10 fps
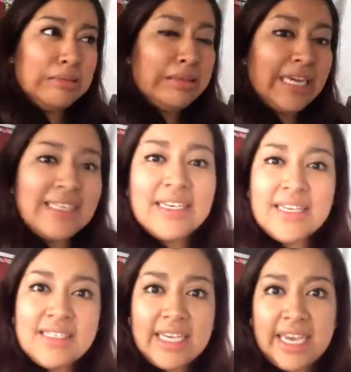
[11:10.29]

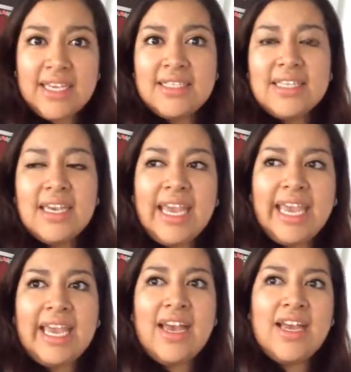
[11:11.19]
19 days,
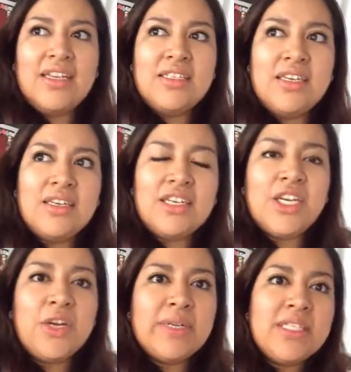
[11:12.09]
and
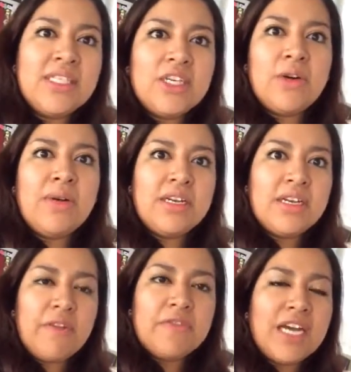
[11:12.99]
you know, it's still
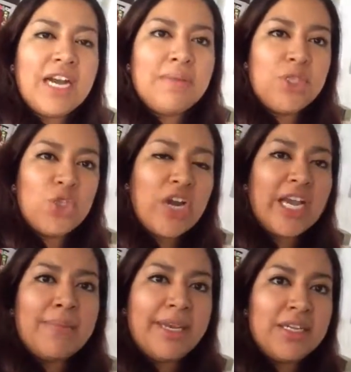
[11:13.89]
enough time to try
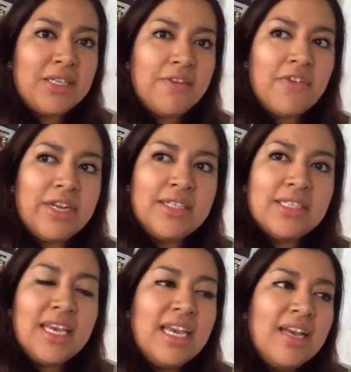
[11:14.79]
and make a difference
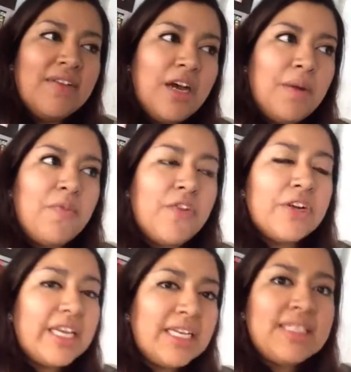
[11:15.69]
for
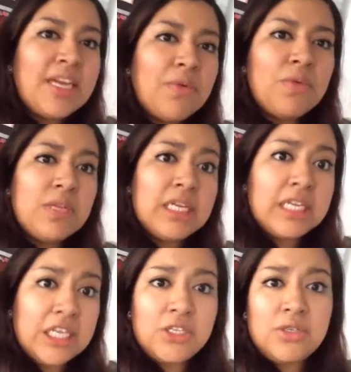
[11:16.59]
kids that really
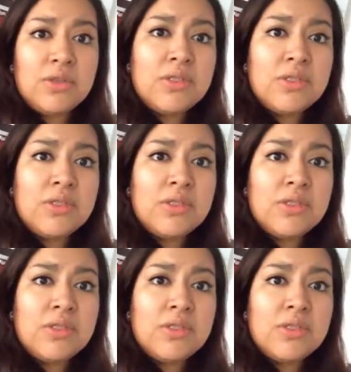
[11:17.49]
need you.